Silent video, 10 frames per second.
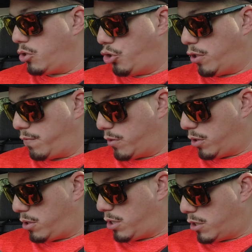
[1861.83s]

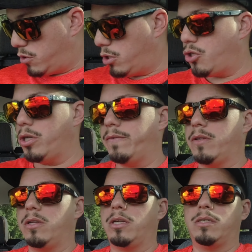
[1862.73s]
shifter next to the
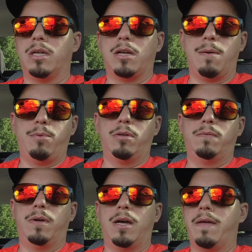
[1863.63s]
shifter there's a couple
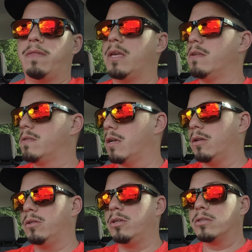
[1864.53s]
of uh, things that
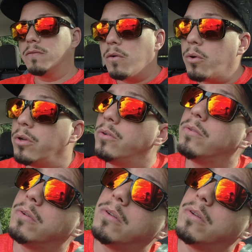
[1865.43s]
it does for you